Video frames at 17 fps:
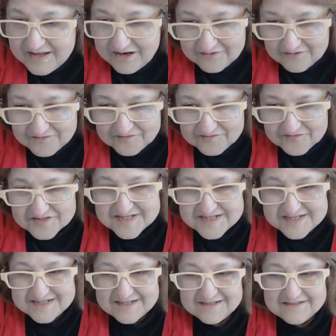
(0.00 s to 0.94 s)
off to
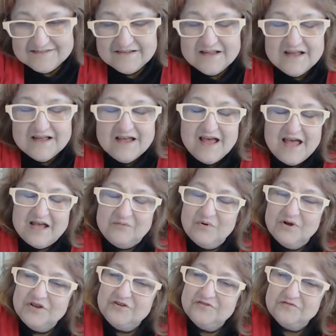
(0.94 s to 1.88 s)
Virginia, a
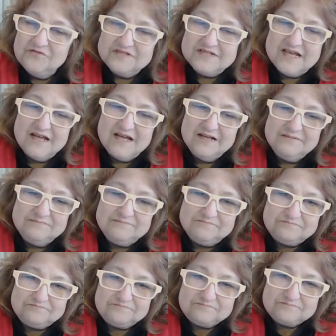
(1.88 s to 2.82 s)
wonderful day.
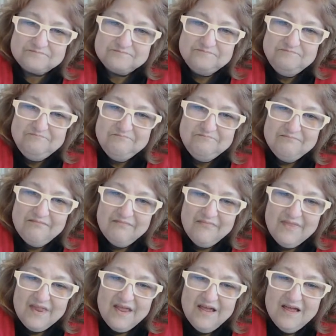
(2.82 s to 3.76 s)

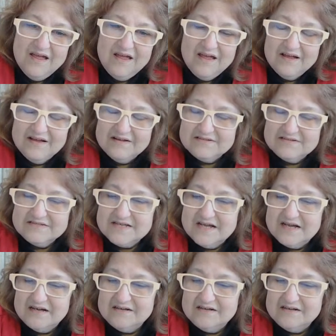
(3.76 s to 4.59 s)
And